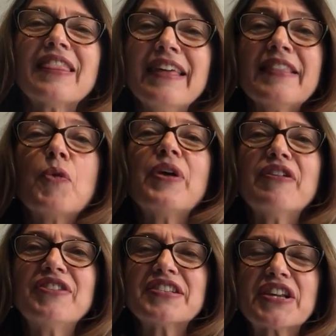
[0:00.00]
thing that we
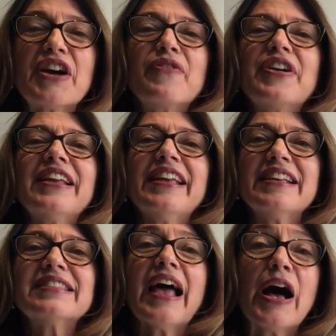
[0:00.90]
have discovered
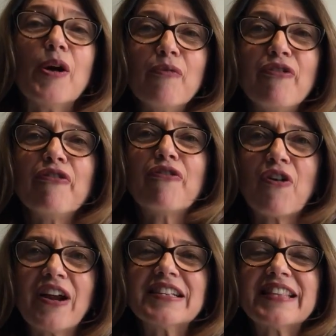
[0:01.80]
is helpful
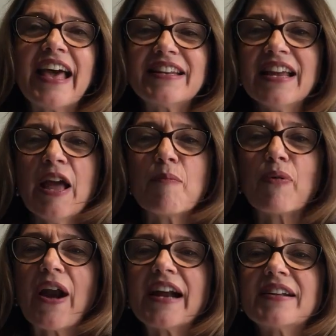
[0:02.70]
for us, that
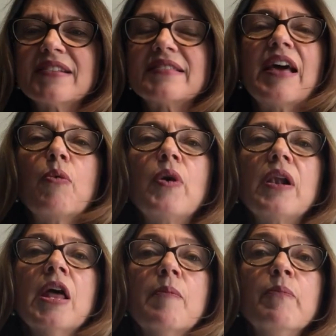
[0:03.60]
practice that
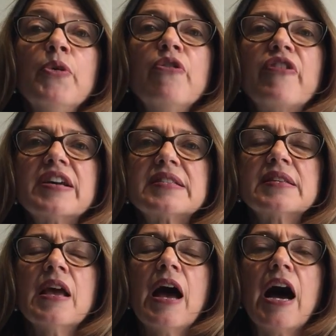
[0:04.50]
will move
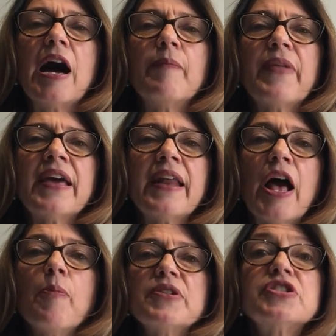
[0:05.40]
us and
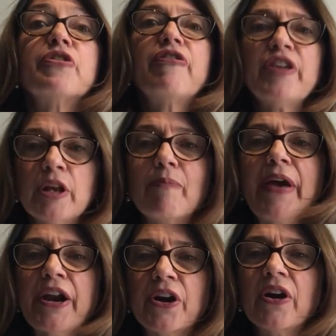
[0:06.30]
help us to feel
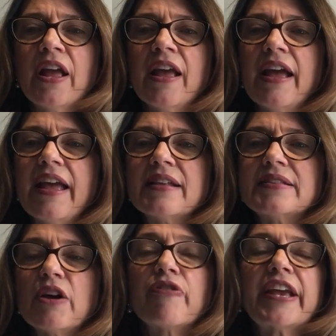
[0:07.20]
better. And
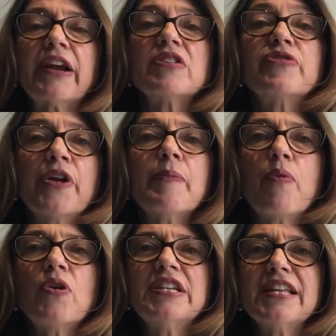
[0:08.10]
self-care is very
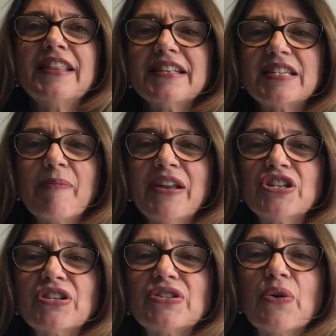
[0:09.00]
important in this
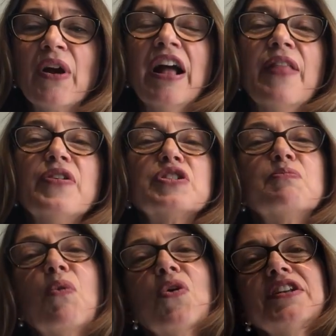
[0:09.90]
dimension. So there's
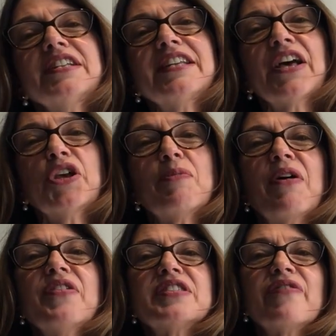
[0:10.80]
more to tell you
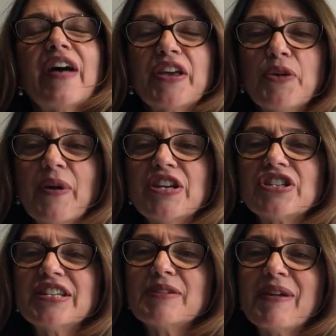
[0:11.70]
about this
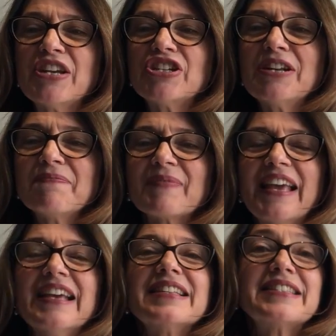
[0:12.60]
evaluation dimension.
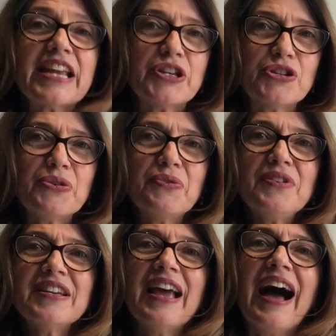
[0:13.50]
Stay
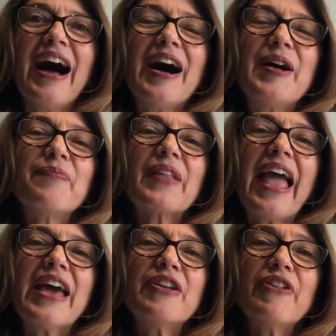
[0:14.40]
tuned.
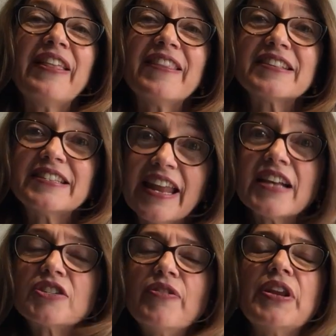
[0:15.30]
And in this
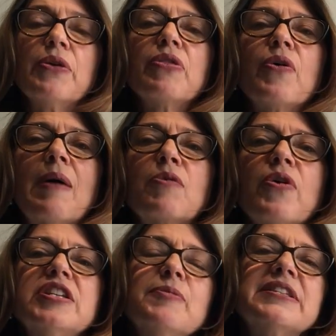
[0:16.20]
next video, though, I'm
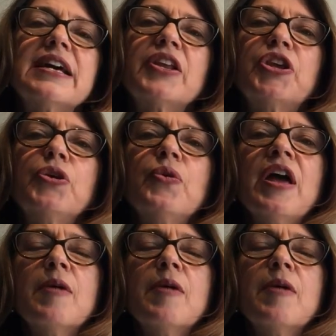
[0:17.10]
going to be telling you